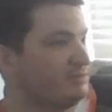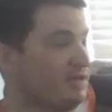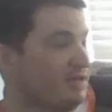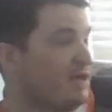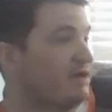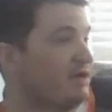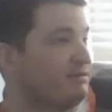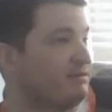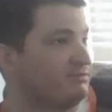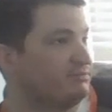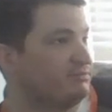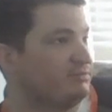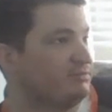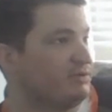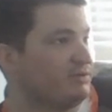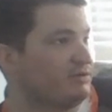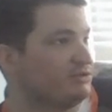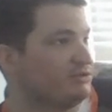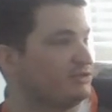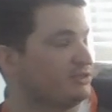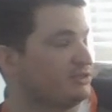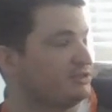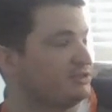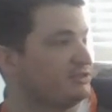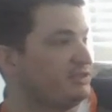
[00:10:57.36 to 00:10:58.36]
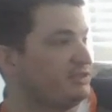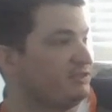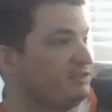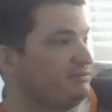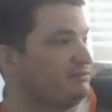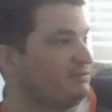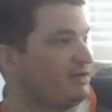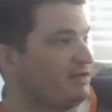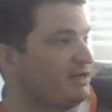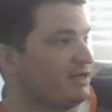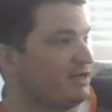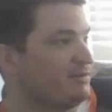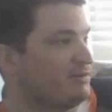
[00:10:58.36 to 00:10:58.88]
Yeah, I was 16
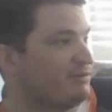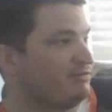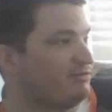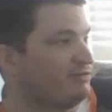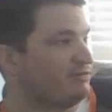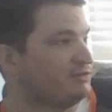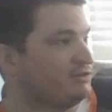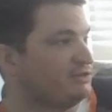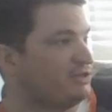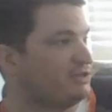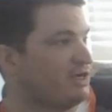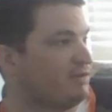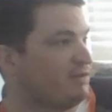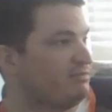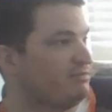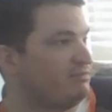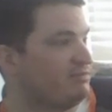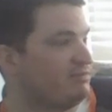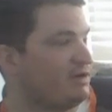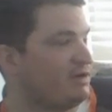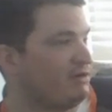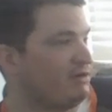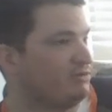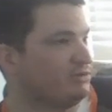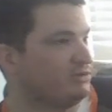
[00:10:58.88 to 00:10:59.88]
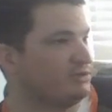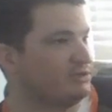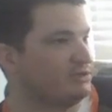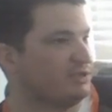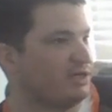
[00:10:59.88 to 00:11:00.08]
when I got my first job. I was